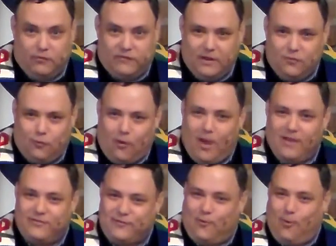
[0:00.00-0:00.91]
It was in
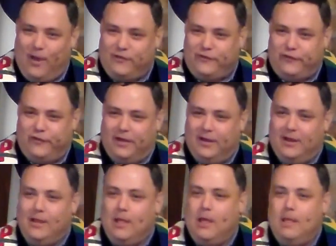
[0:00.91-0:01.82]
Christ's
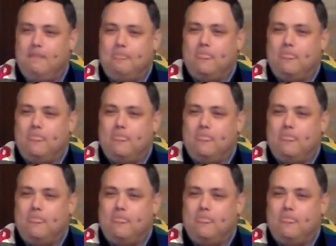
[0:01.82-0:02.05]
question,